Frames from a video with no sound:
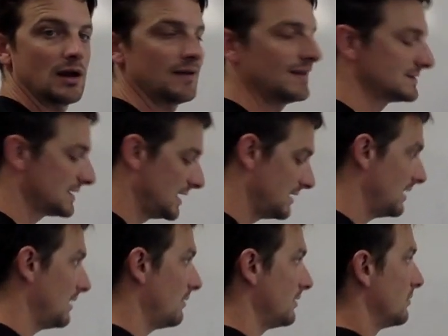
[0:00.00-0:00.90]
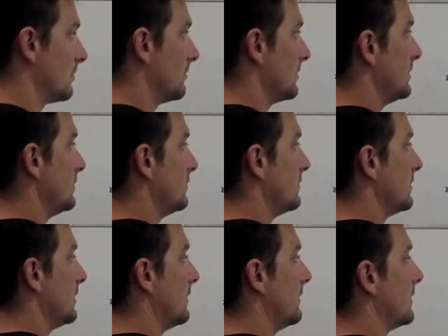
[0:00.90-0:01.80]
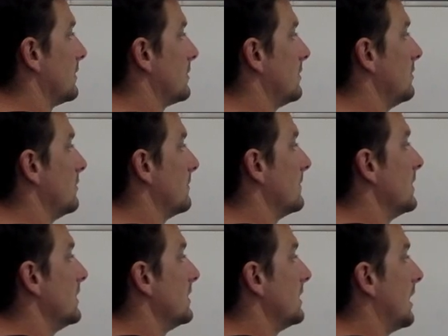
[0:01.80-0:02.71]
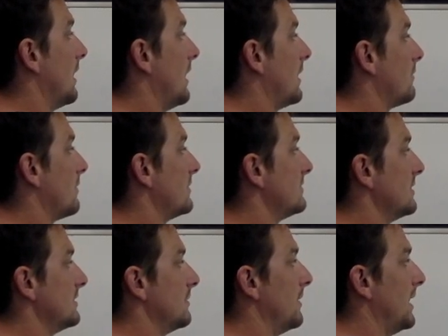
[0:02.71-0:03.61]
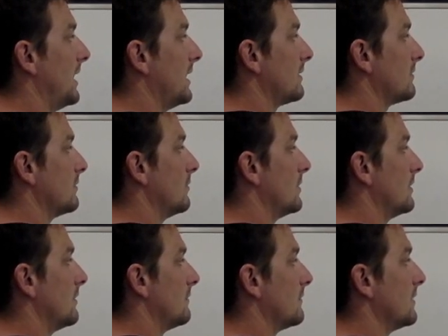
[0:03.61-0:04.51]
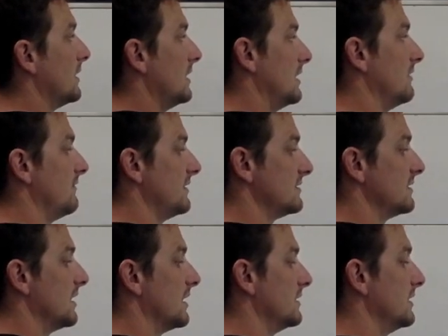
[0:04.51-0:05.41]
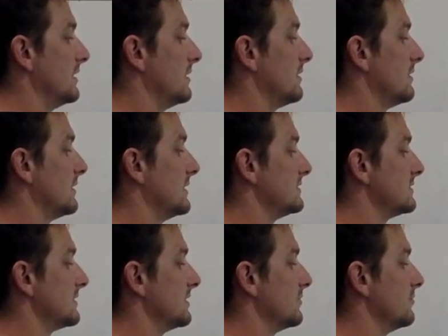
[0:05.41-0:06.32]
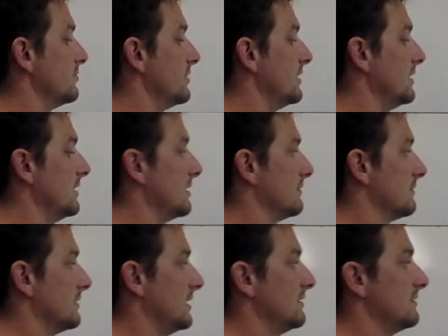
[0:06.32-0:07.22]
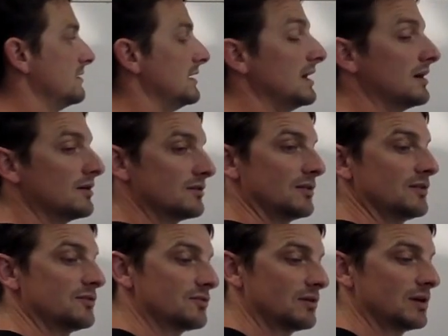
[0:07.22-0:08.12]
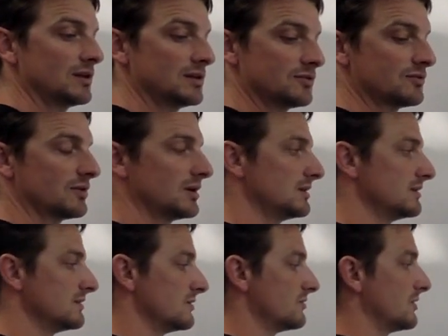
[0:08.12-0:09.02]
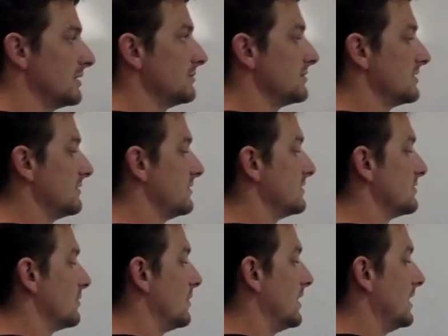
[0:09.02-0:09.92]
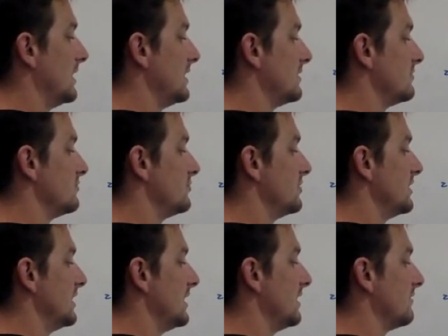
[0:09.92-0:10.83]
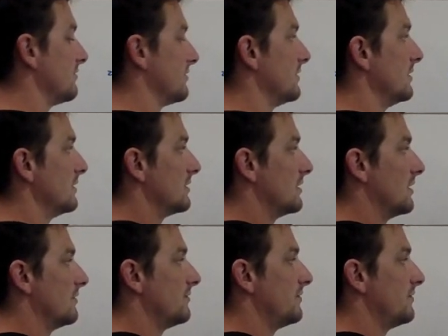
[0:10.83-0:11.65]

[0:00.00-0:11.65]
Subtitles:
That's kind of how I normally do it, and then Q. Now, how do I set the back? Well, if it's gun near, it's still GN. It's near to the strength. The strength is the trips. If it's away, it's GF, gun